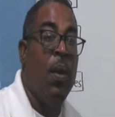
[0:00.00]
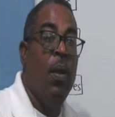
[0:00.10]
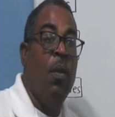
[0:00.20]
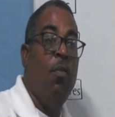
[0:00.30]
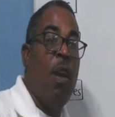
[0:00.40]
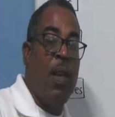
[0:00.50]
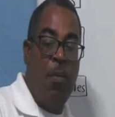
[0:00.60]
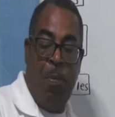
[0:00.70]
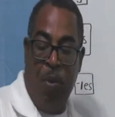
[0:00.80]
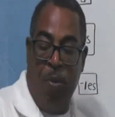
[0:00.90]
Write the
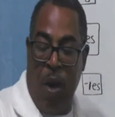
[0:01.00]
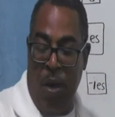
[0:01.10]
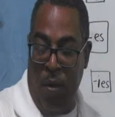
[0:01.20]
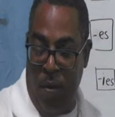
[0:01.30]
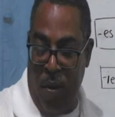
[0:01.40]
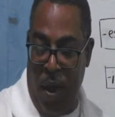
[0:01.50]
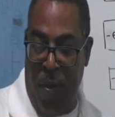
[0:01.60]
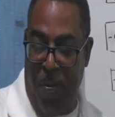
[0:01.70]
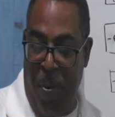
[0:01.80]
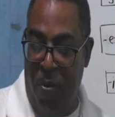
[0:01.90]
plural, give the
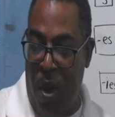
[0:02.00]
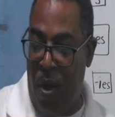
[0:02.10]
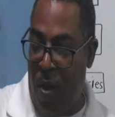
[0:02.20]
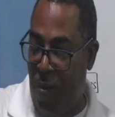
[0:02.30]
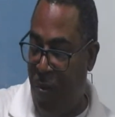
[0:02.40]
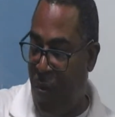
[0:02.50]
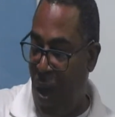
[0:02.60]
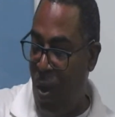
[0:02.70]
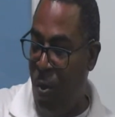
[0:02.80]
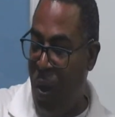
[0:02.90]
plural of the
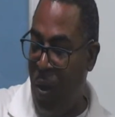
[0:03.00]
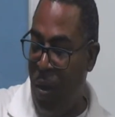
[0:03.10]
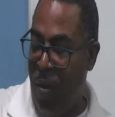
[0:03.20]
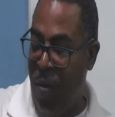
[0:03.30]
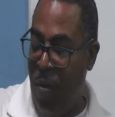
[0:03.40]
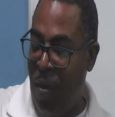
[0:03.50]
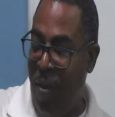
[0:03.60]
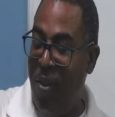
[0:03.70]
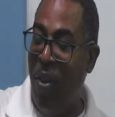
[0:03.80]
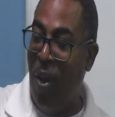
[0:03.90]
following
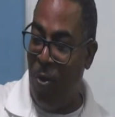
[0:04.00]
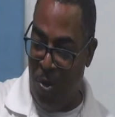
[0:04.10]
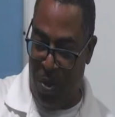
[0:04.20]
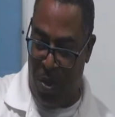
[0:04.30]
nouns.